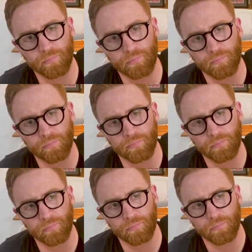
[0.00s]

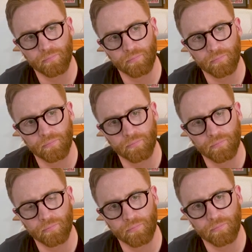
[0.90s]

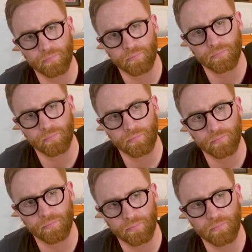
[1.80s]

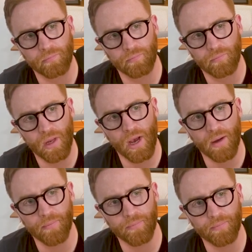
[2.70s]

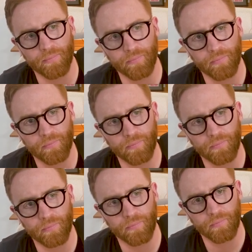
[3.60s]

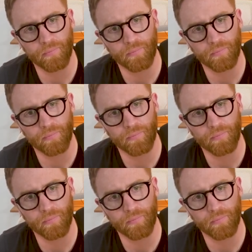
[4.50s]
The person shown says nothing.